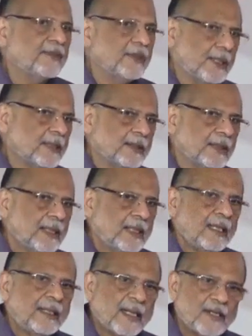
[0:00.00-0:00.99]
world.
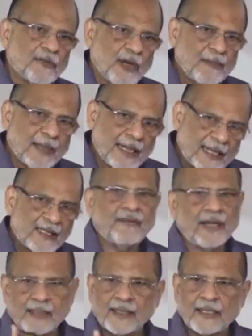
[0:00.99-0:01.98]
That is what my national
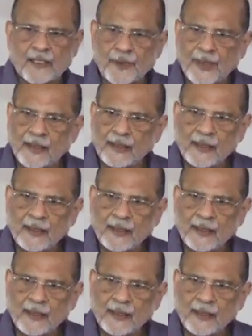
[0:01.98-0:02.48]
flag tells me.